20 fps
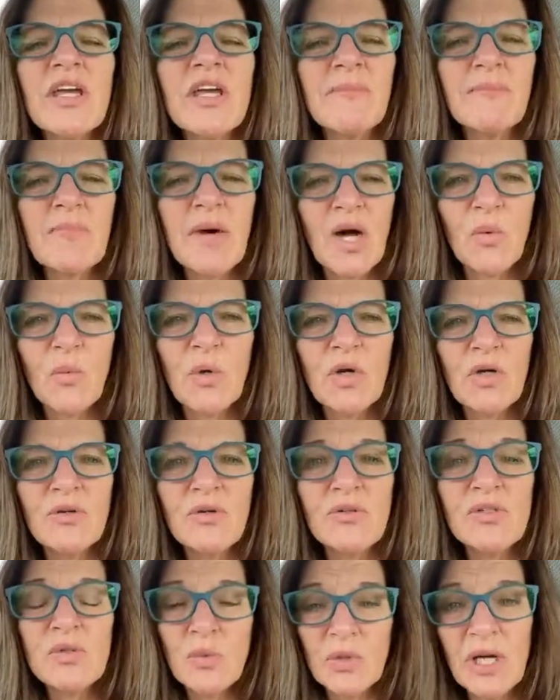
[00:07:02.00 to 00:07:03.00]
in my
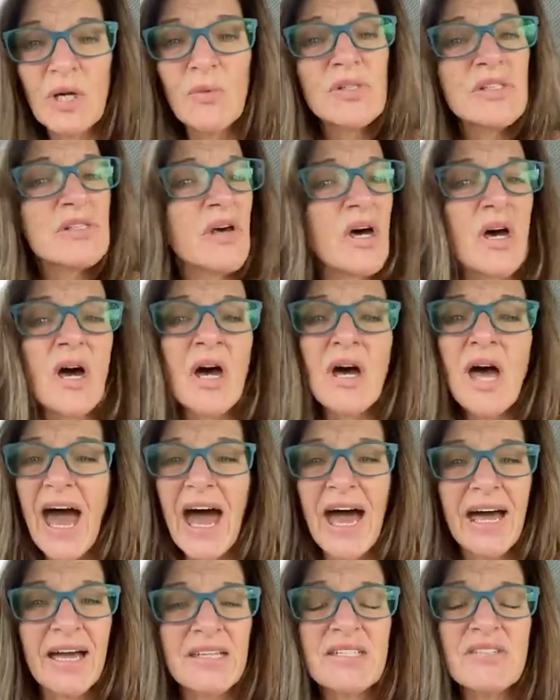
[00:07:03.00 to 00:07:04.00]
wounds, when I was
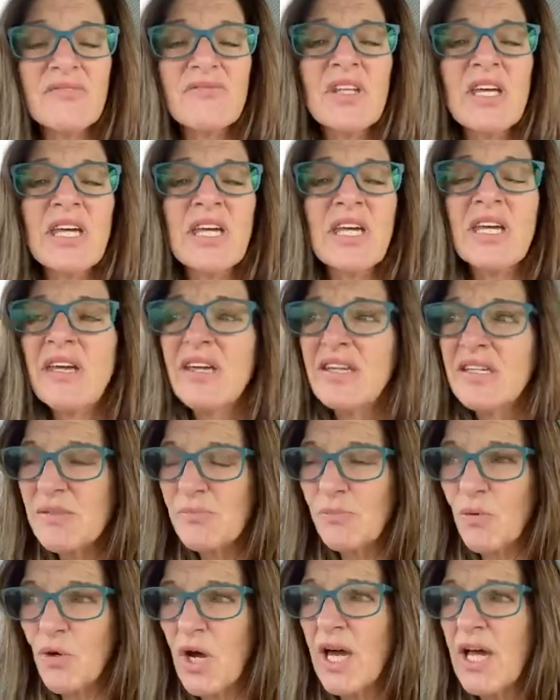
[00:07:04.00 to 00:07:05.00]
actively
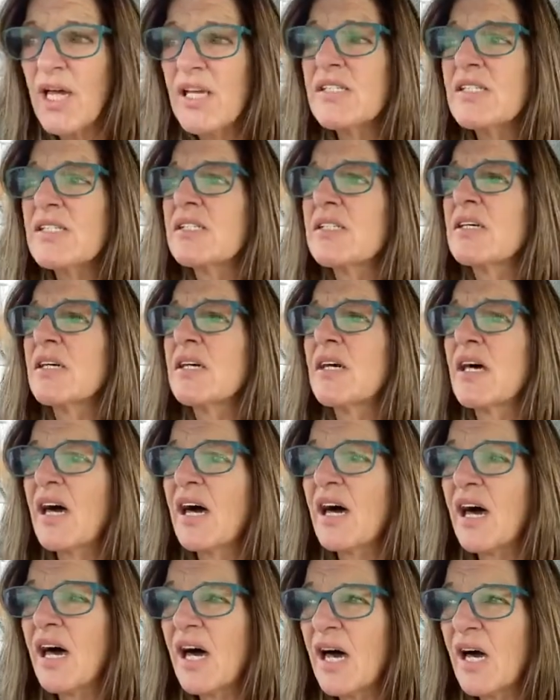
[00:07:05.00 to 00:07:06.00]
depressed,
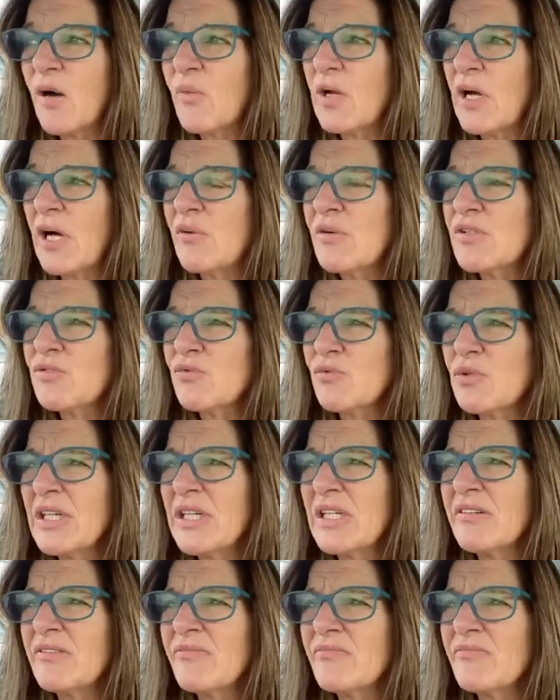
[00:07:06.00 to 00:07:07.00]
uh, when I was
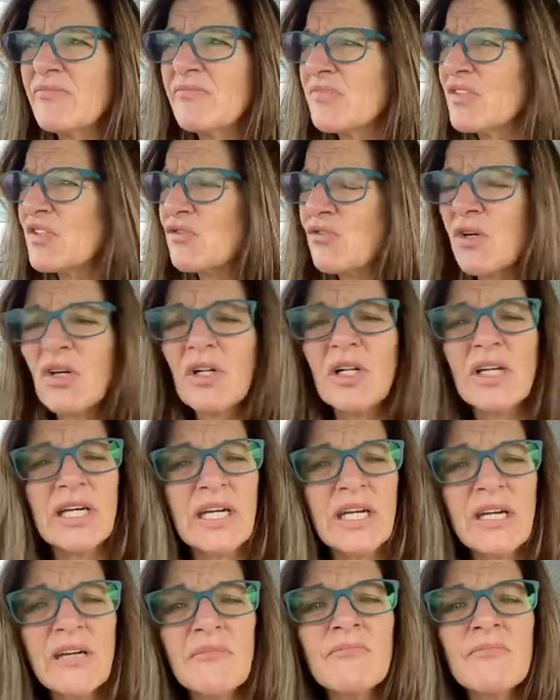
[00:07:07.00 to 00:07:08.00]
really
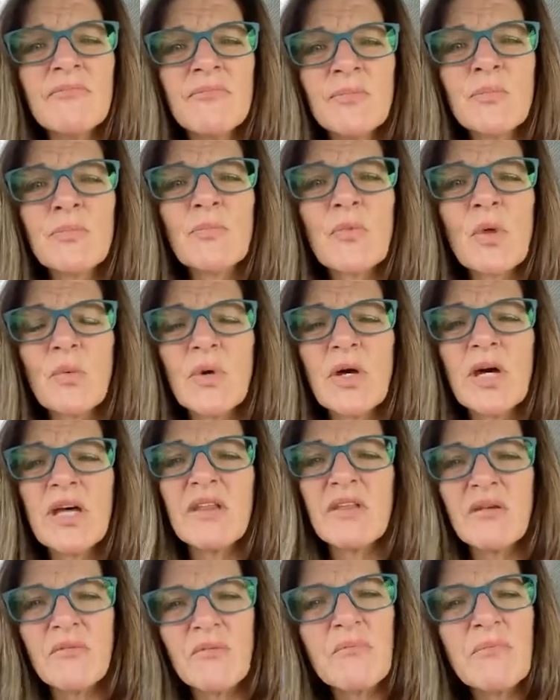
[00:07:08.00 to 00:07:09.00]
struggling,
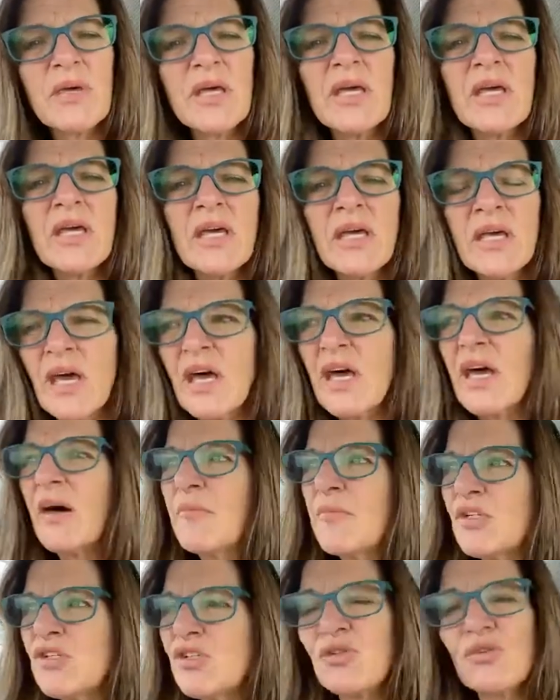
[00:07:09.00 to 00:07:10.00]
with being a
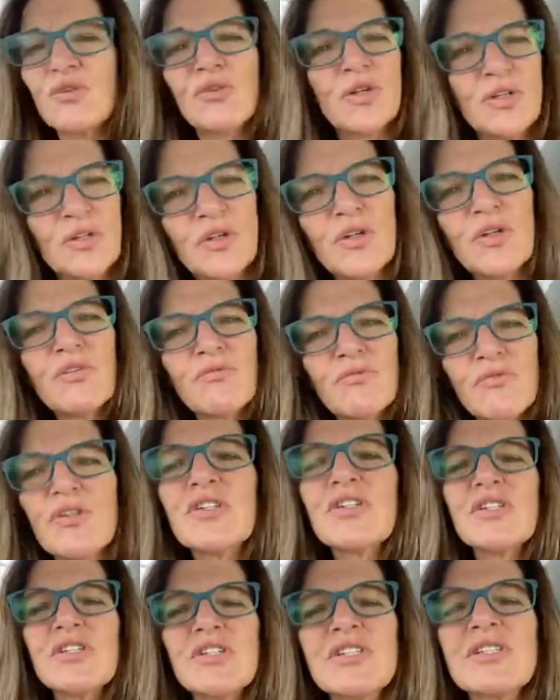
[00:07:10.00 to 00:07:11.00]
mature adult
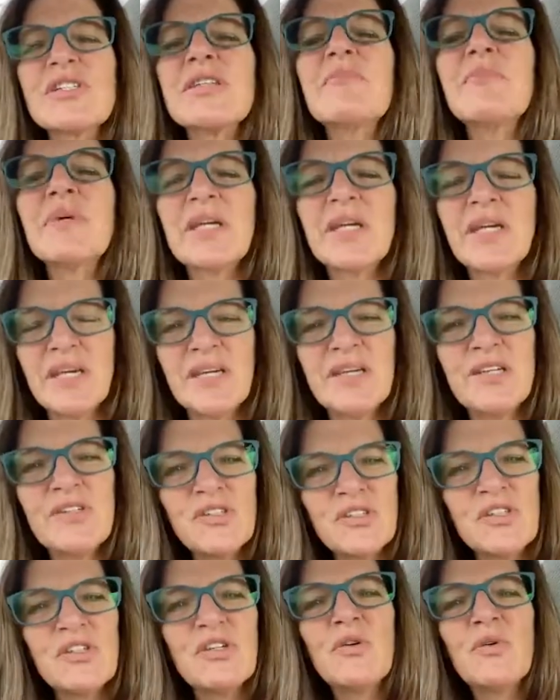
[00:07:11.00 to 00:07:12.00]
versus slipping
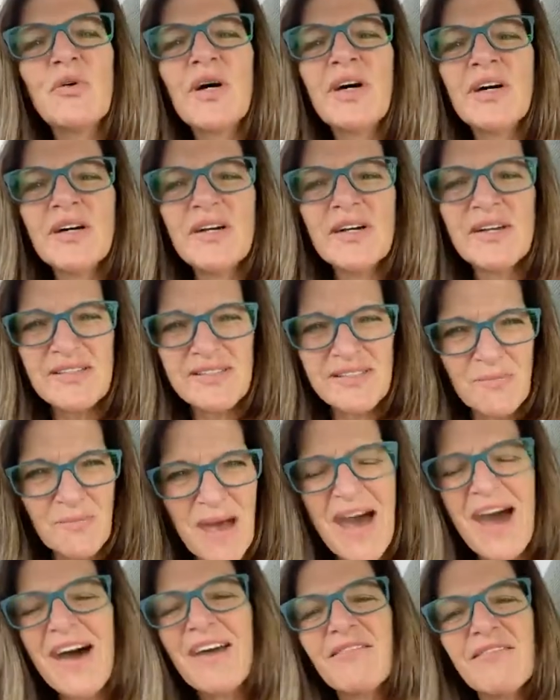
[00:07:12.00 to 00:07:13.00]
into some
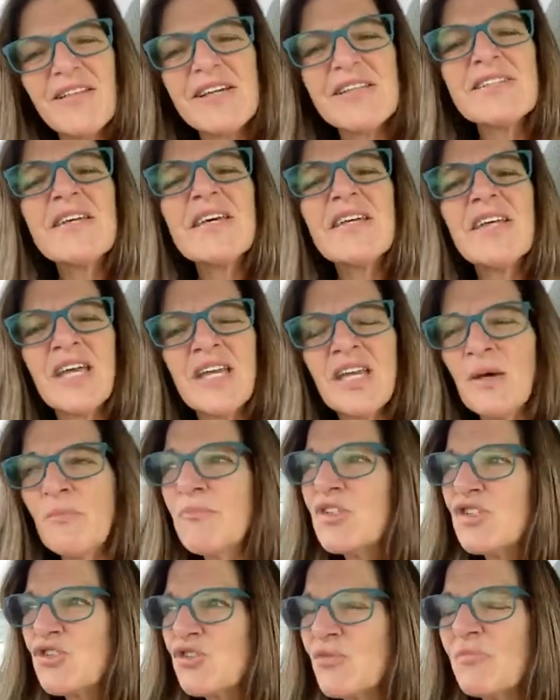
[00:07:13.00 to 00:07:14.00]
adolescent and
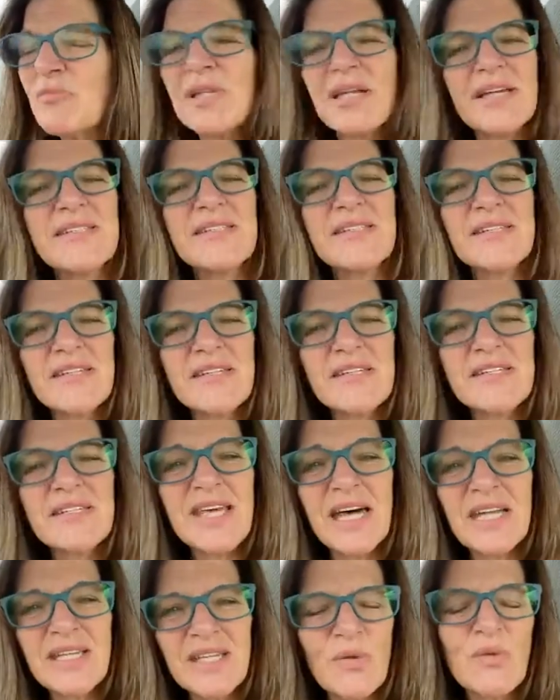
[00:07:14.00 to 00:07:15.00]
immature places,
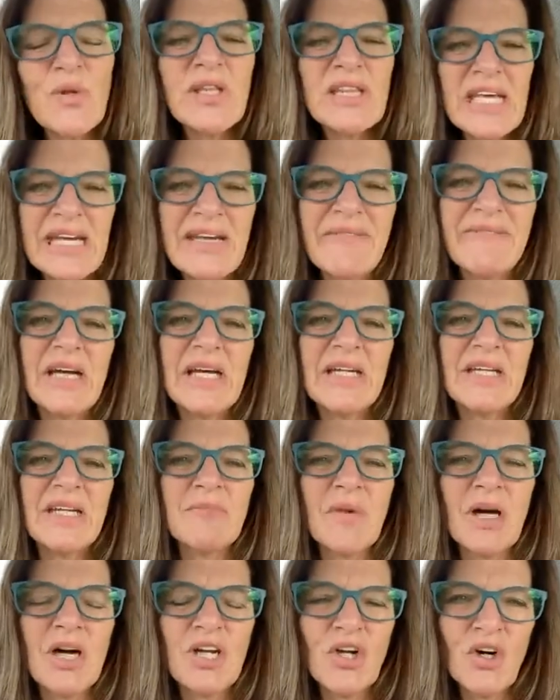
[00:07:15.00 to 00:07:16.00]
I know that that affected
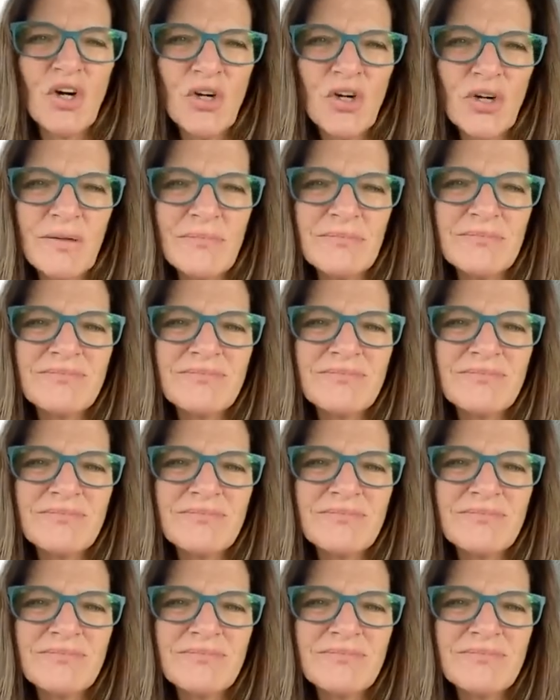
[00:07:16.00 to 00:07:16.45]
my daughter